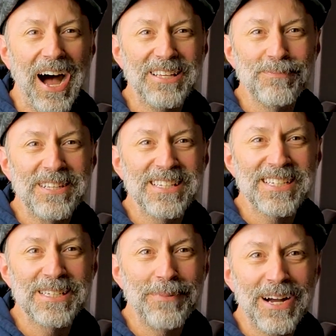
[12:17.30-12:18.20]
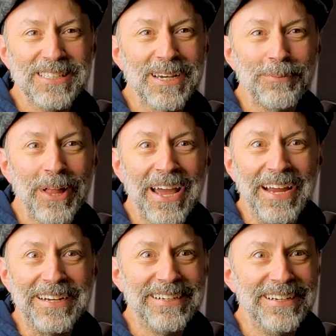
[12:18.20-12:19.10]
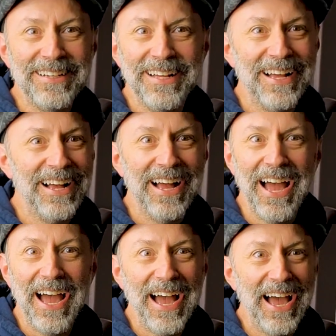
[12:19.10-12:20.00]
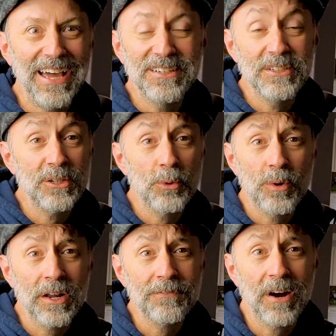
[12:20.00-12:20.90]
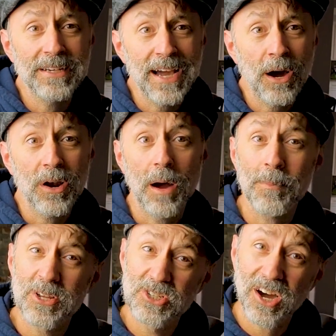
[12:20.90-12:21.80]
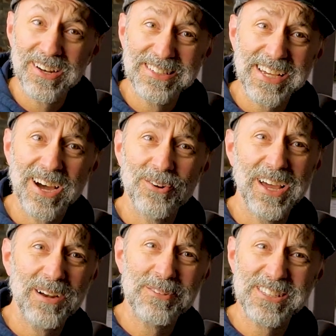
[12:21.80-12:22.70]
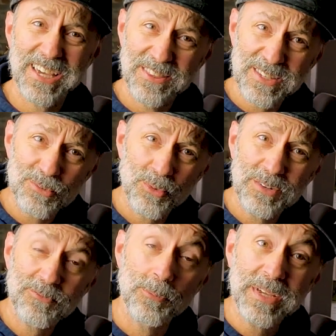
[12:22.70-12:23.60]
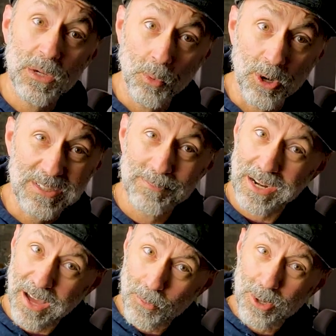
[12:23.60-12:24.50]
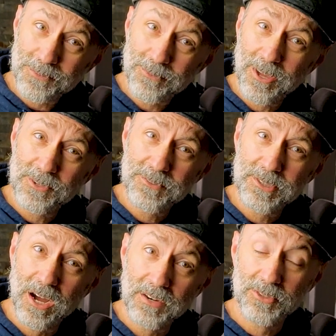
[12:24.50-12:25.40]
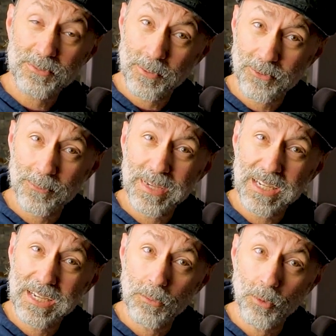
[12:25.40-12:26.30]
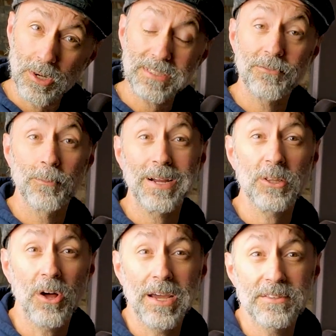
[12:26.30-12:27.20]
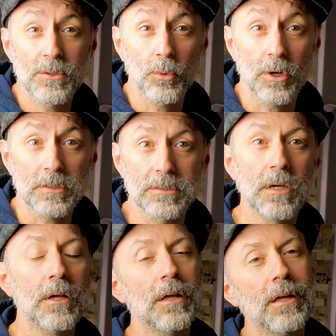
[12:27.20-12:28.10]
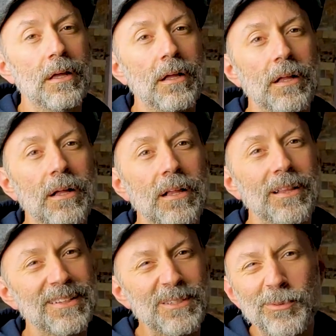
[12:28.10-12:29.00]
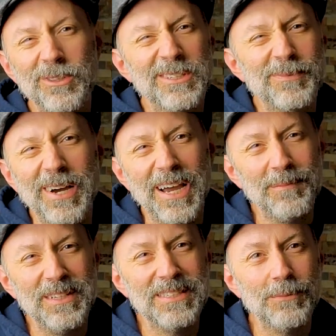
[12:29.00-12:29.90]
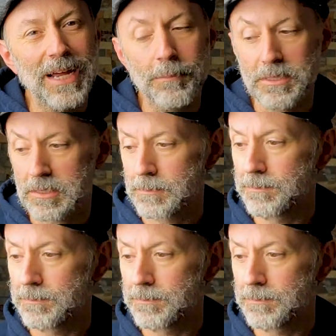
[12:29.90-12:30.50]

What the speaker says: spent $60 and I'm playing. And what I find out, I'm going to jot it down, and I'm going to say, this one, for me, it worked. It might not work for other photographers, but for me, it worked. And for my clients, it works. Let's just put this behind me and see what happens.